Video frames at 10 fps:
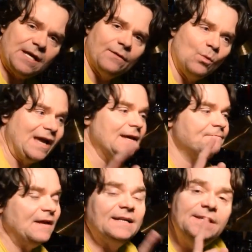on the way. In
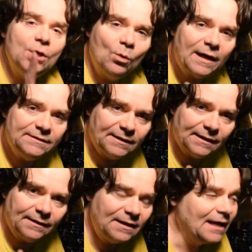fact, you know what I
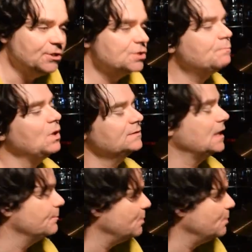did? I just plunked out a